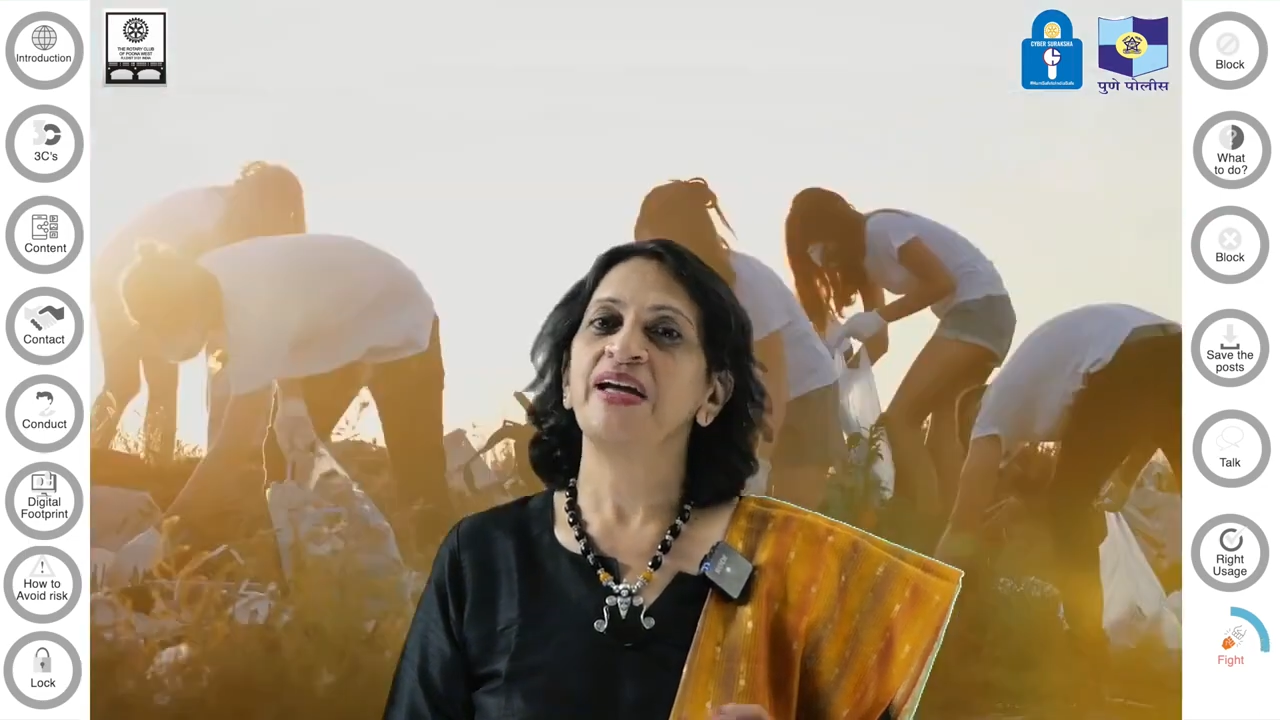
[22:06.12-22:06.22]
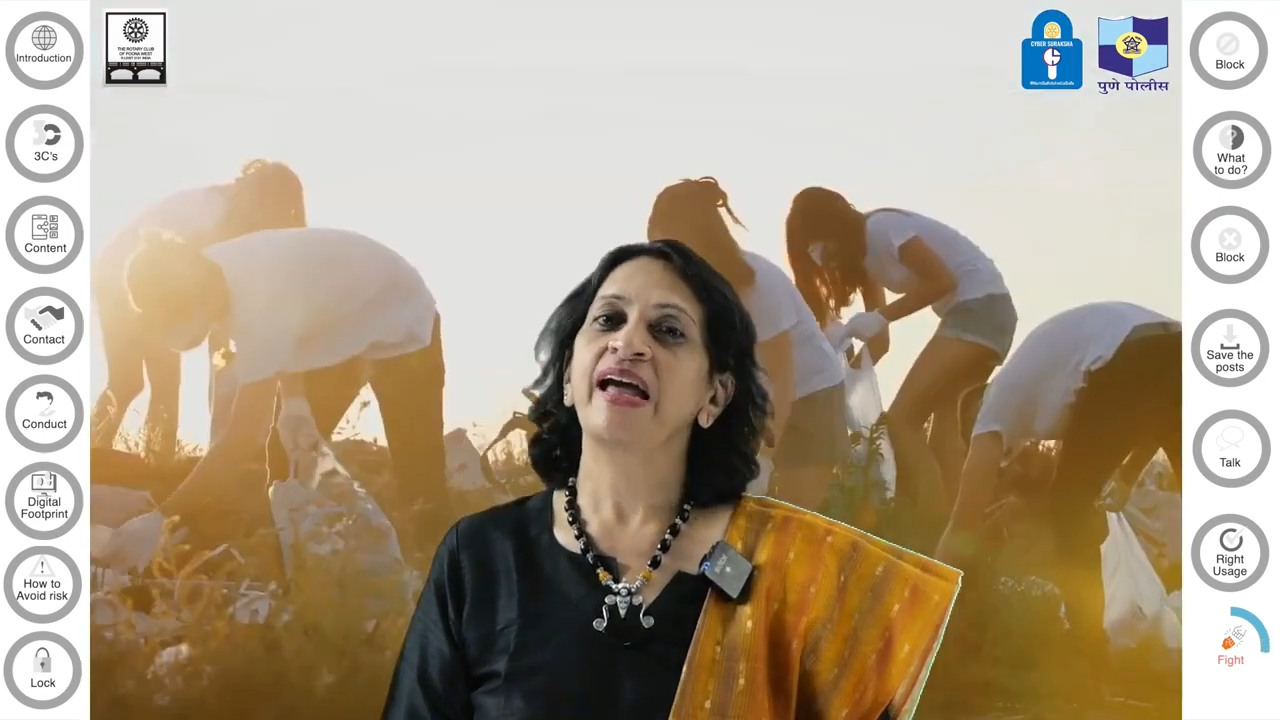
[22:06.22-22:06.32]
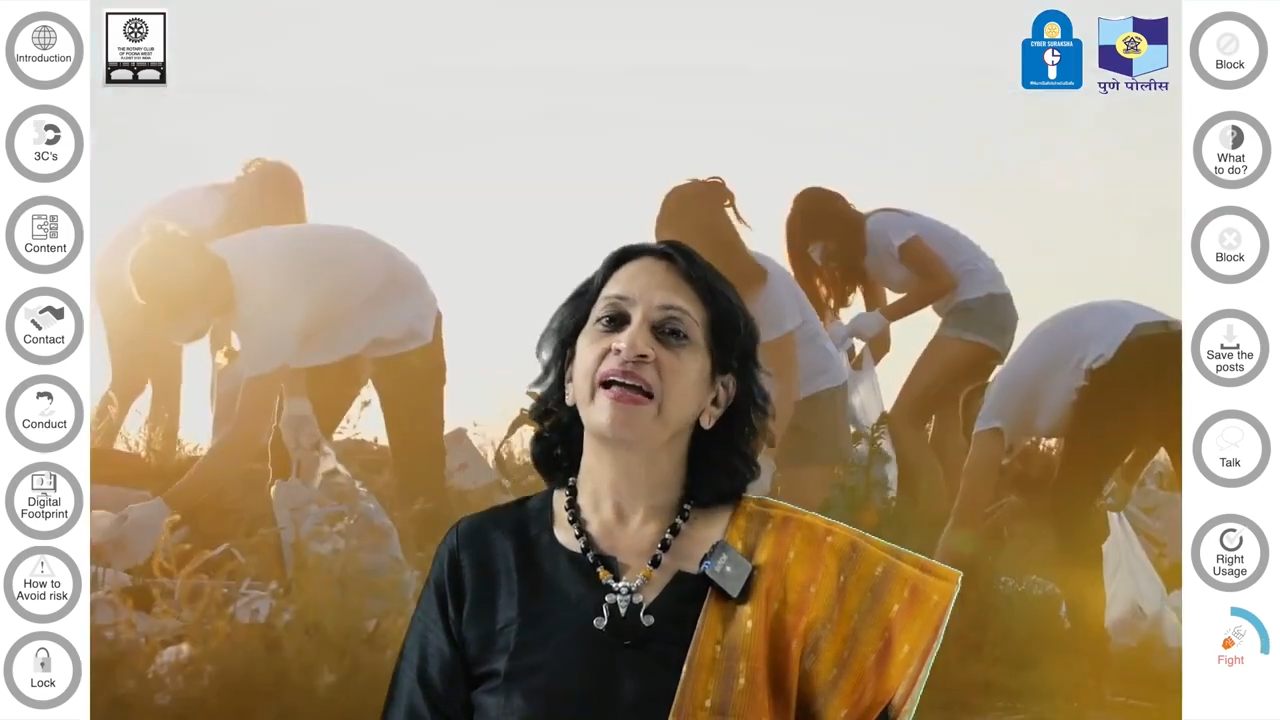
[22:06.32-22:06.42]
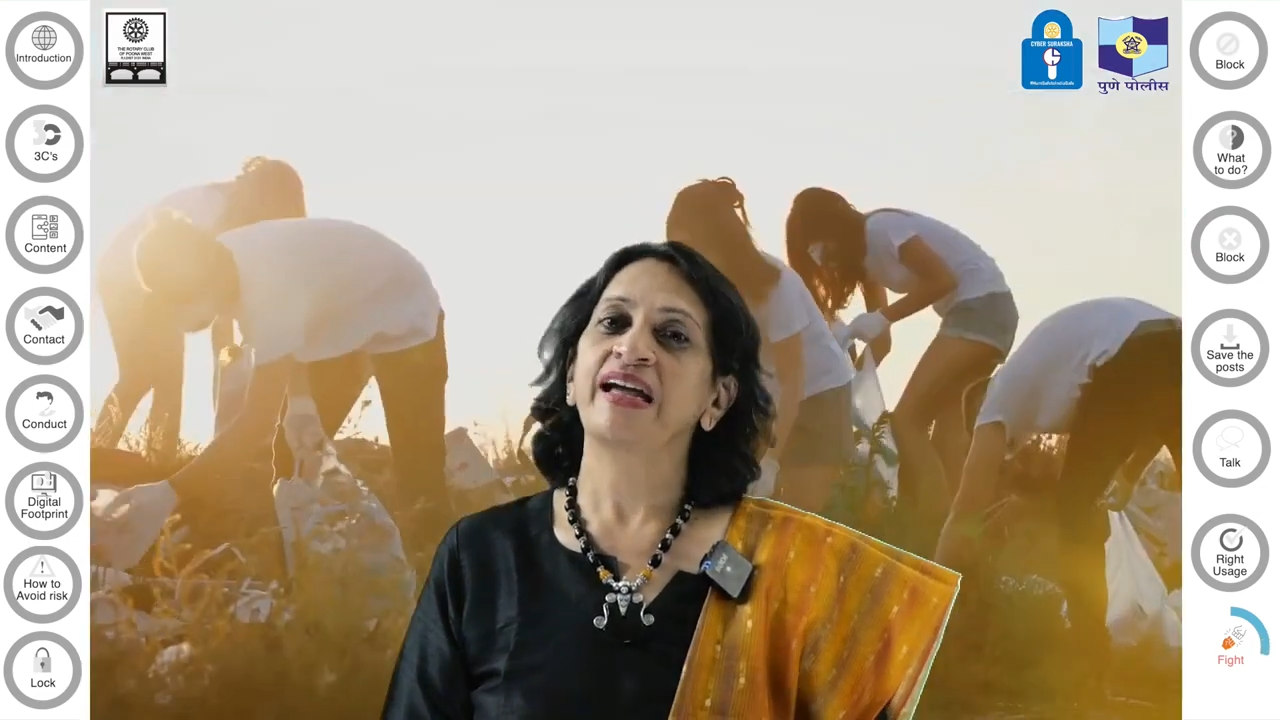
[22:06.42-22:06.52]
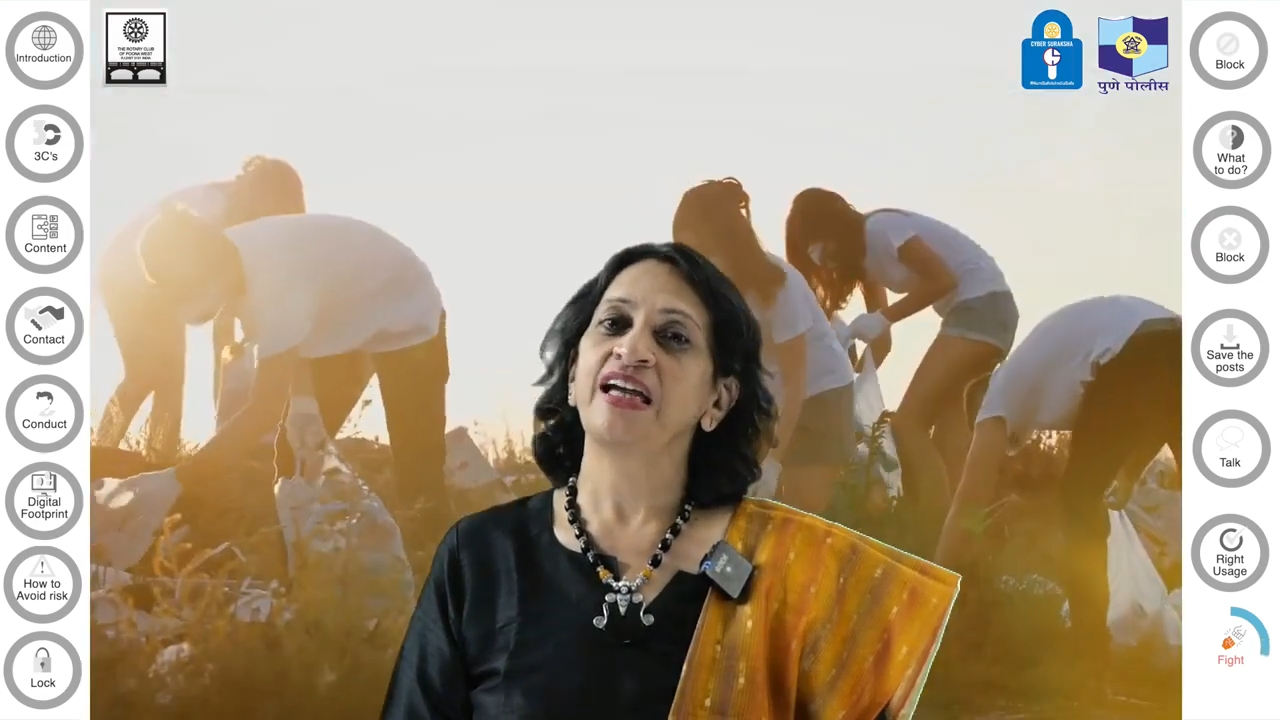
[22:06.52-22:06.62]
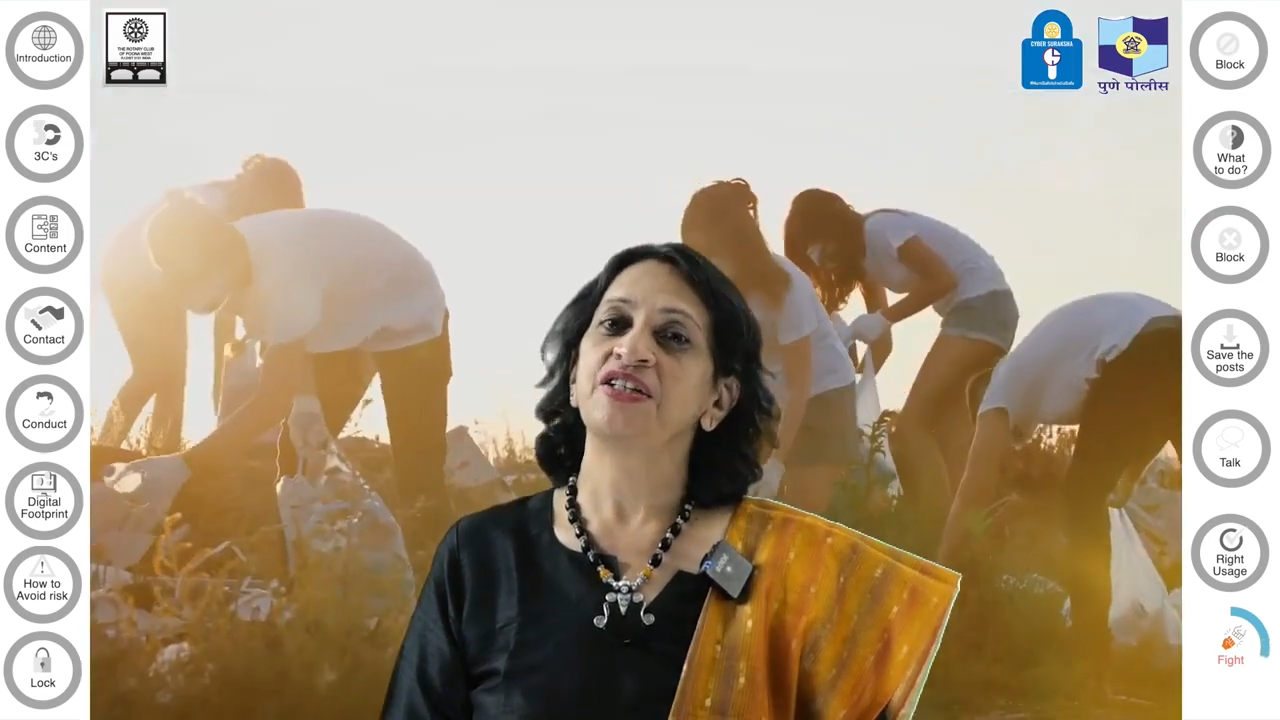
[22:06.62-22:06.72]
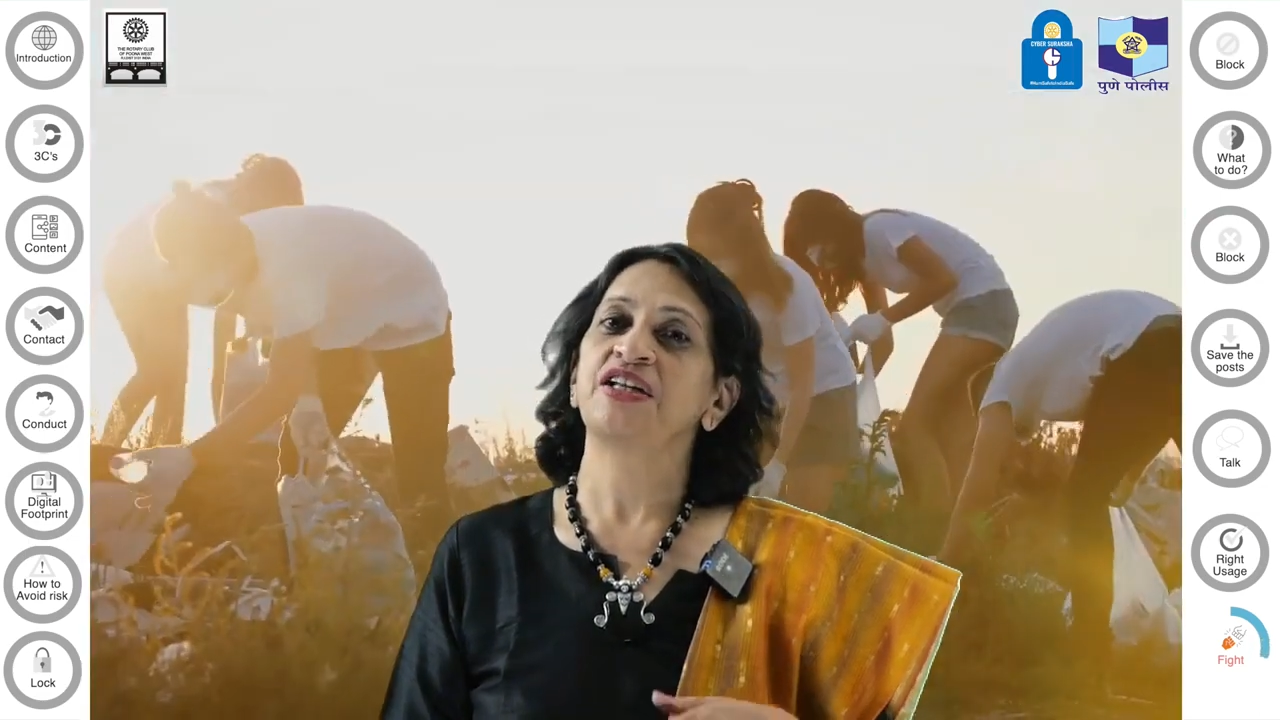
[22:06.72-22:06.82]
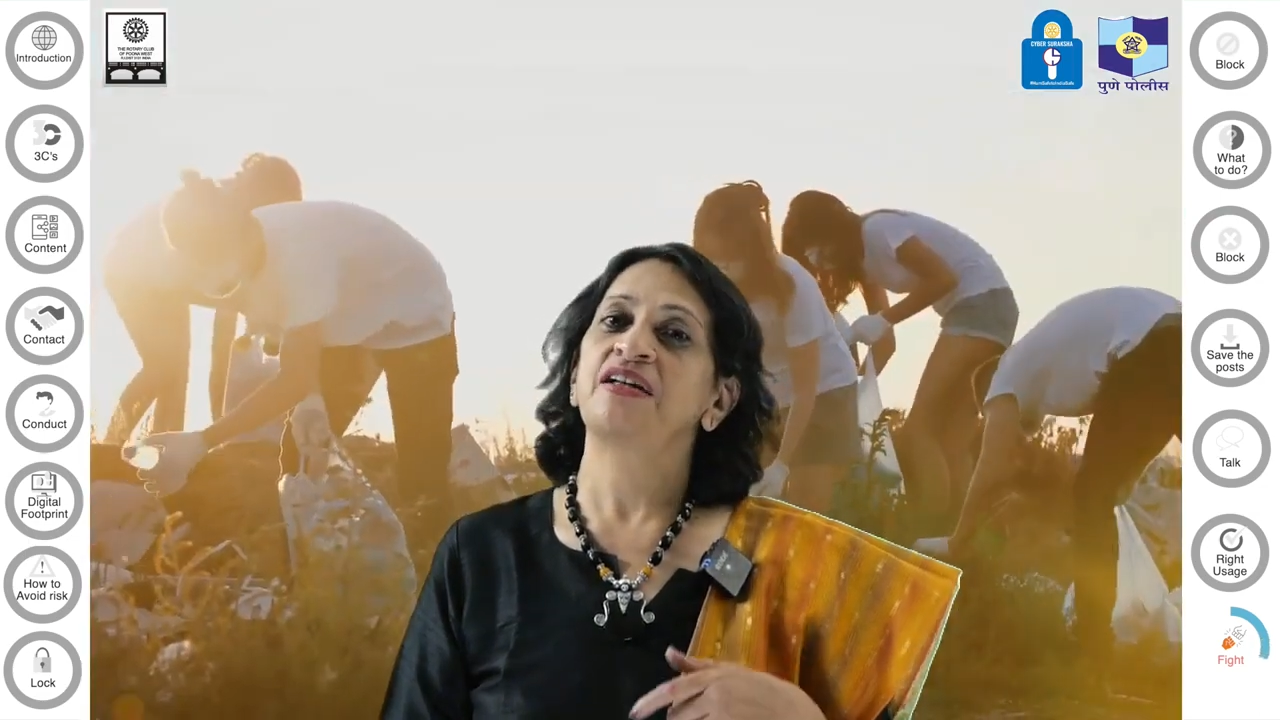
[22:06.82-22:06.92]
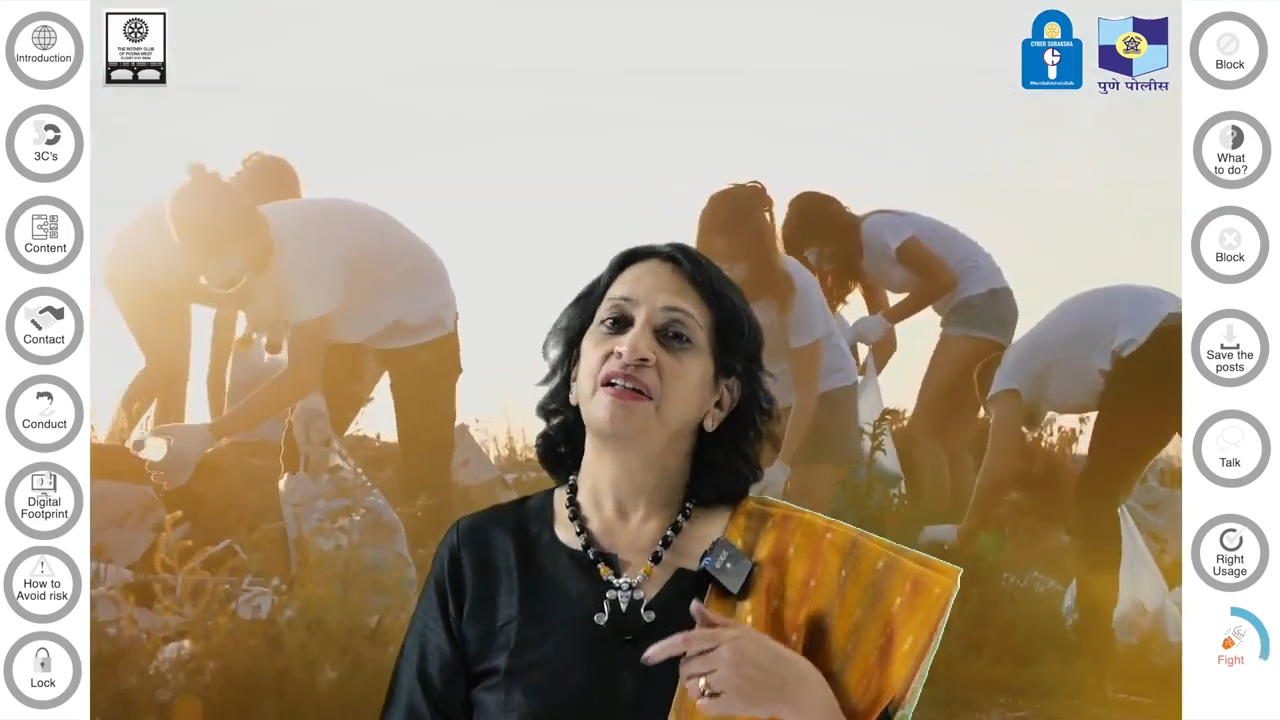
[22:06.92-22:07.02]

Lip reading: being engaged